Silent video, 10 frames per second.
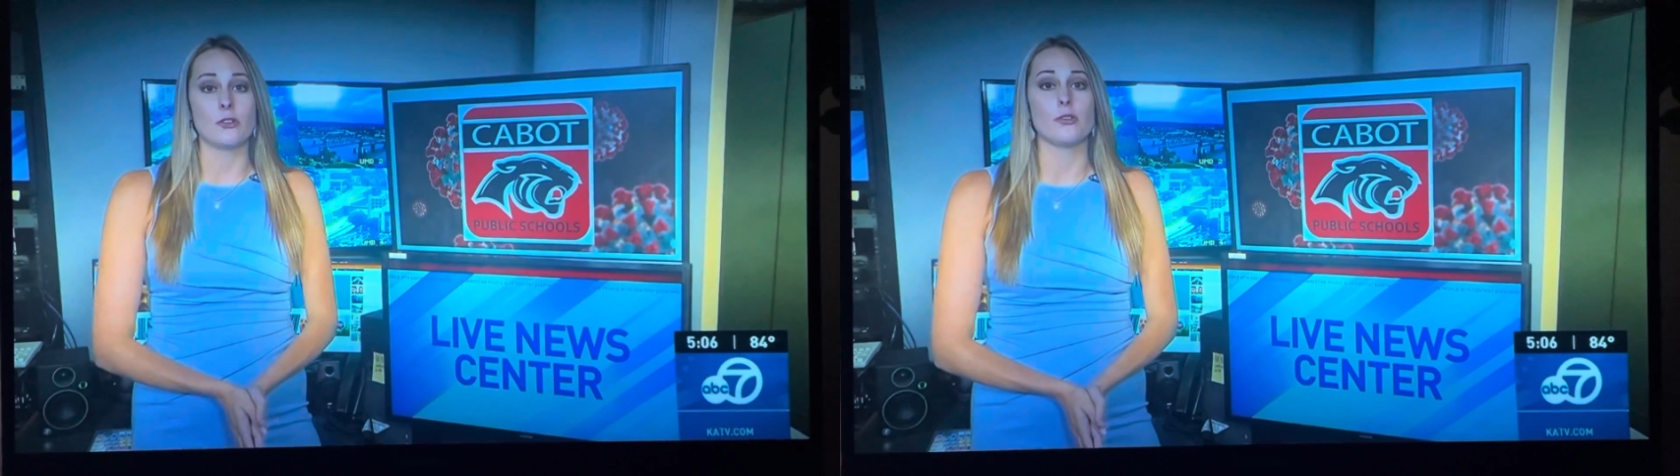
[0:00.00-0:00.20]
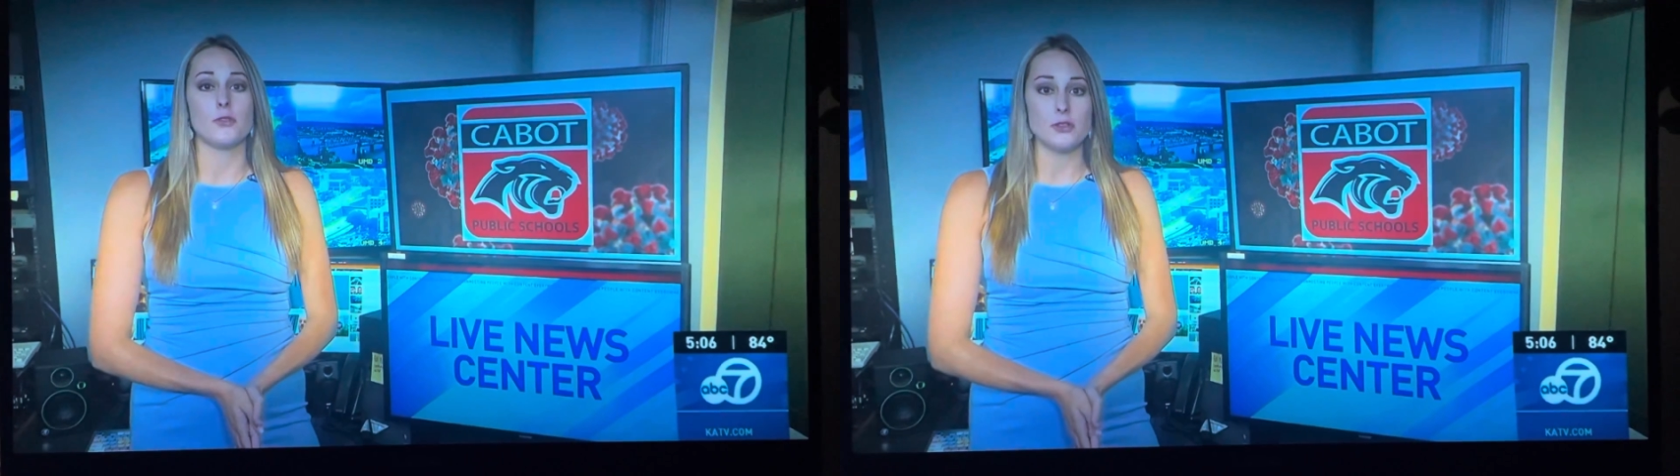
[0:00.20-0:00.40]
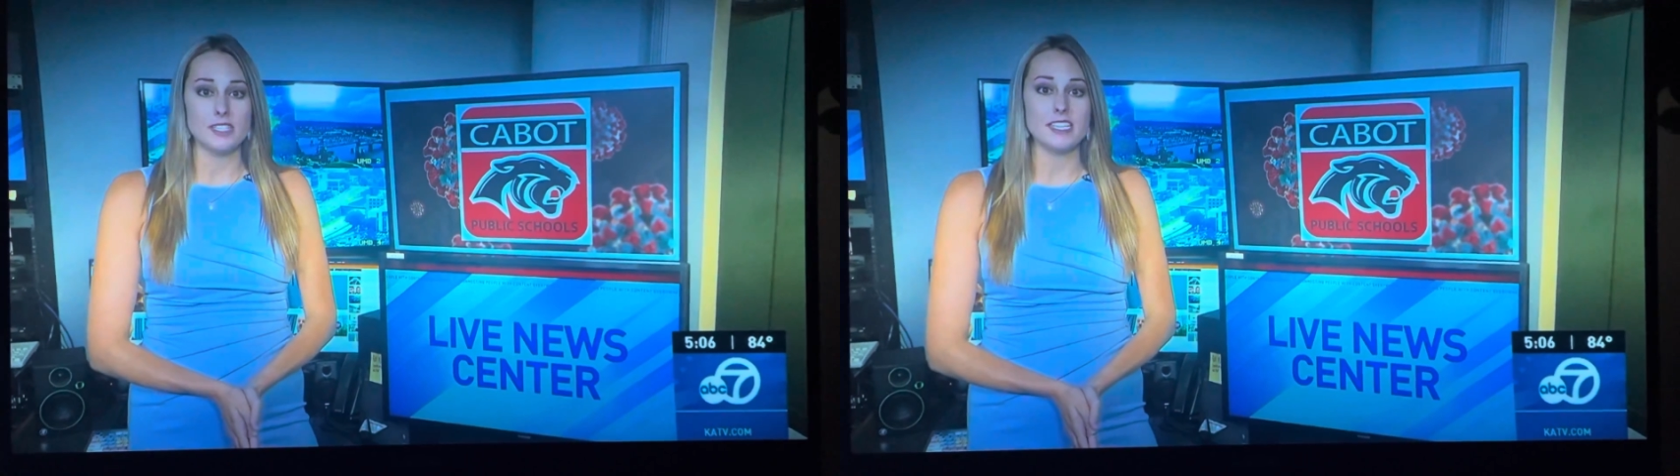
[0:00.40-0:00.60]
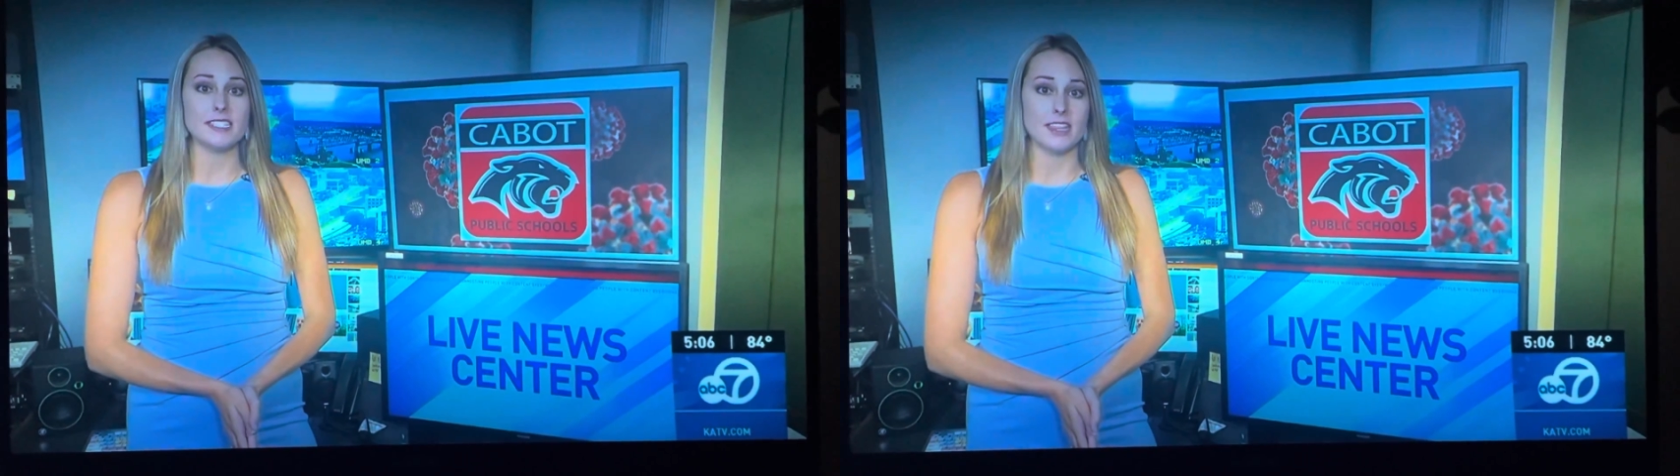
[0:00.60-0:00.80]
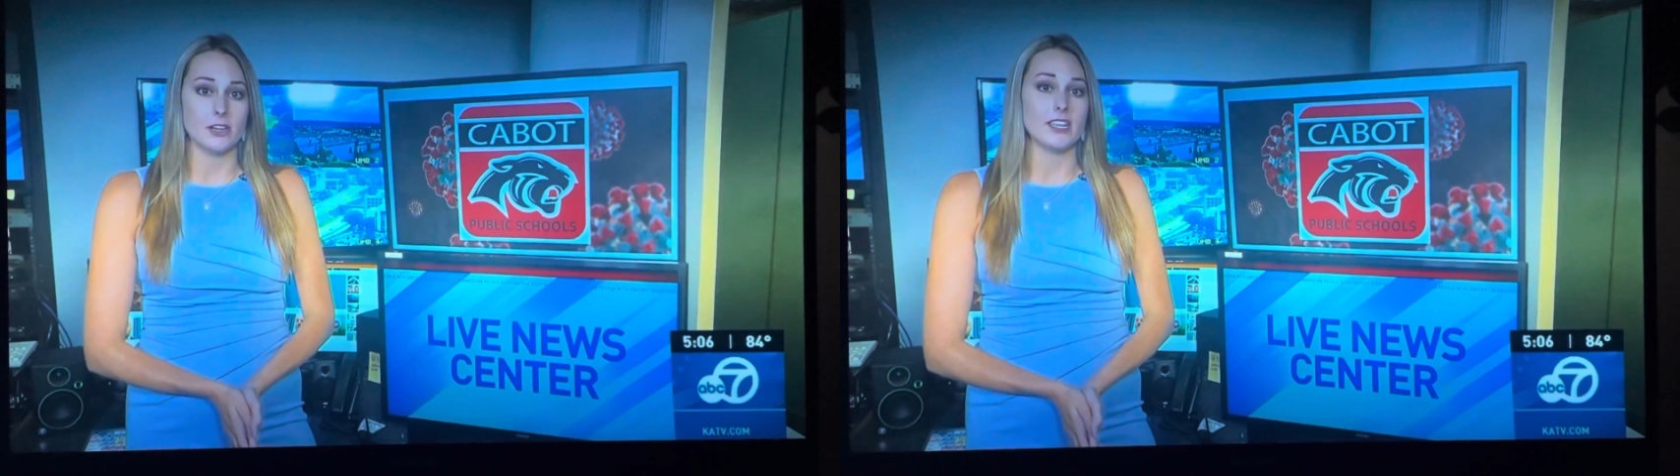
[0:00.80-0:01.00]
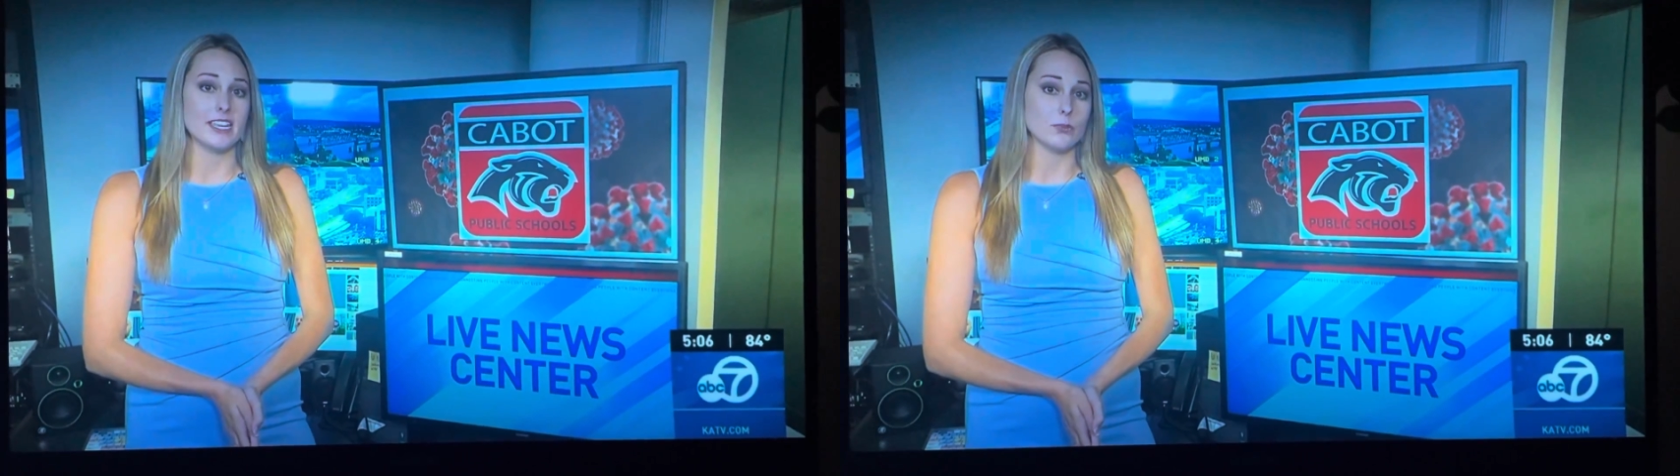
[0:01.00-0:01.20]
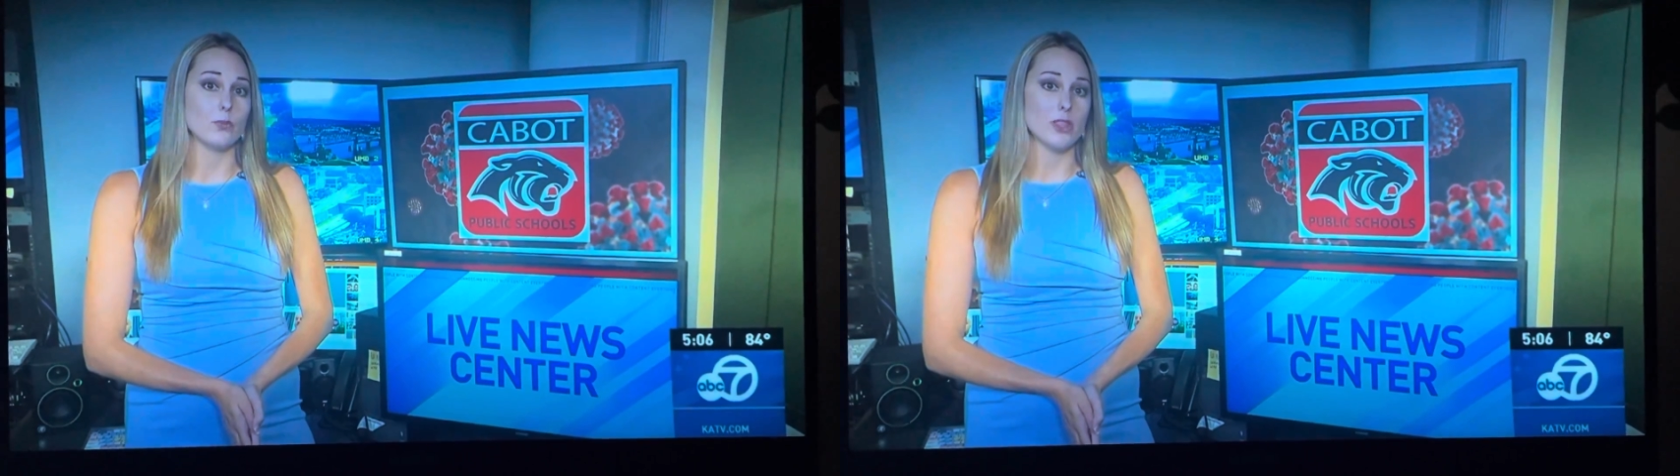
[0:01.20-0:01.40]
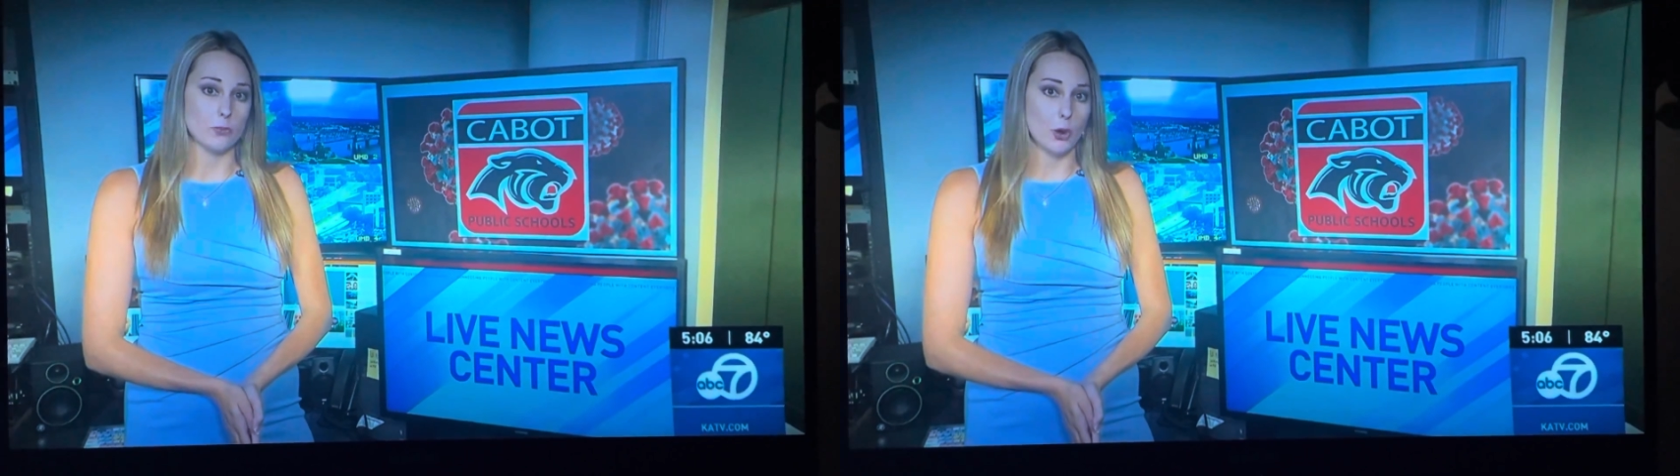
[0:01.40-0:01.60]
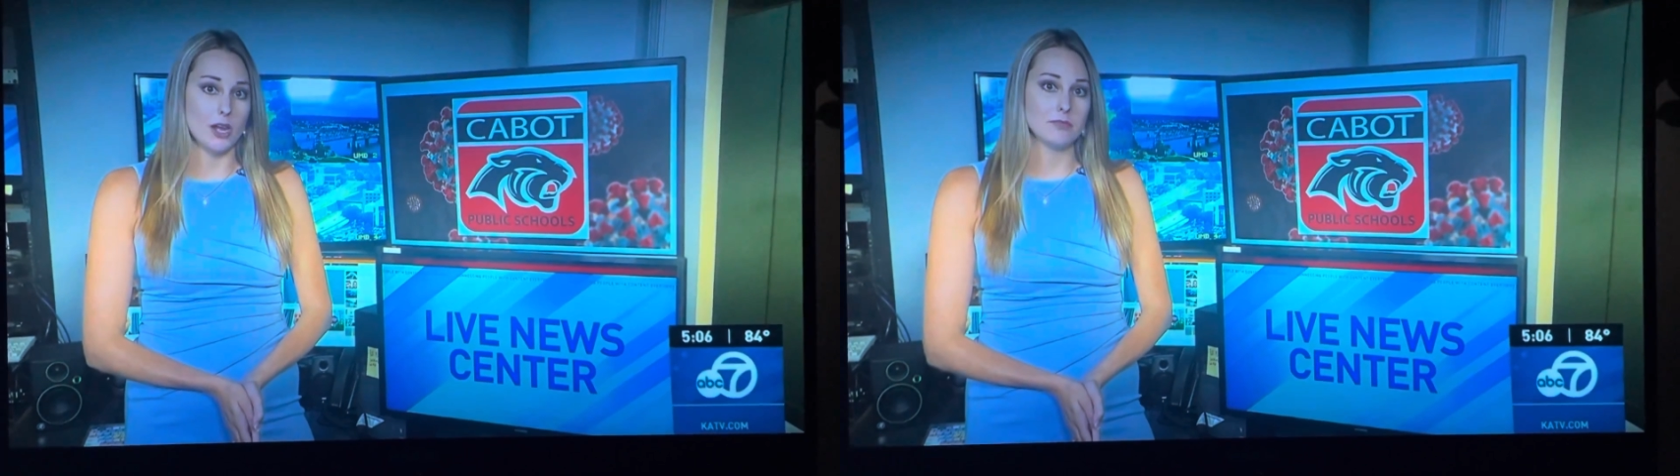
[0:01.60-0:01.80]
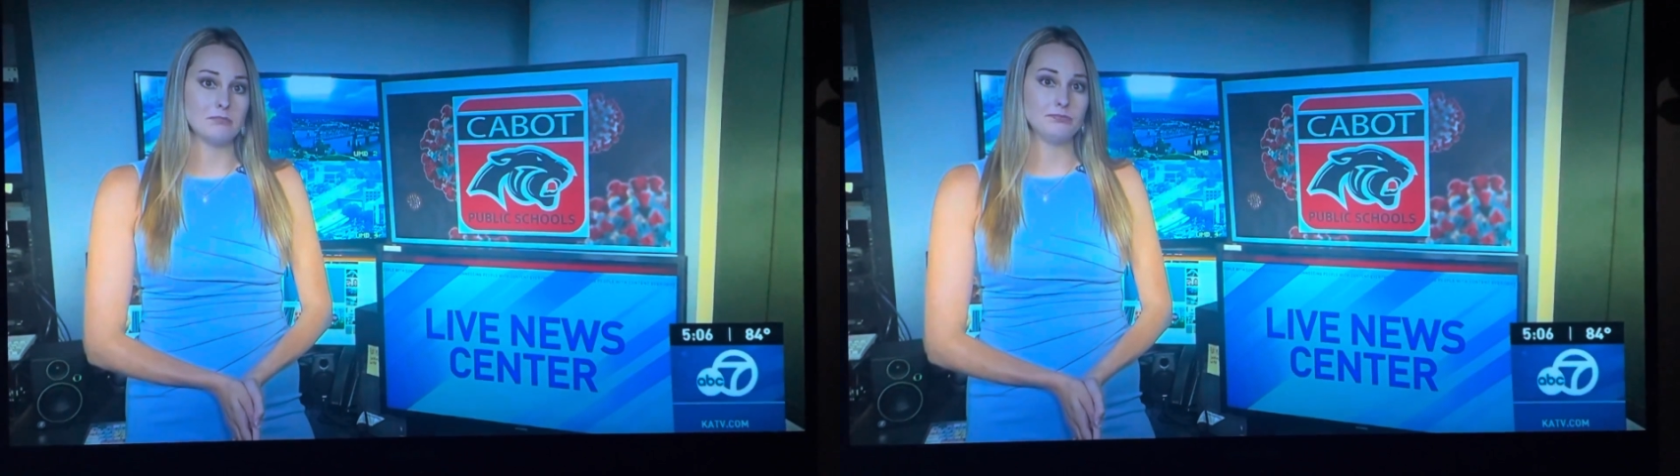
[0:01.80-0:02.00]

and refusing to send their kids with one.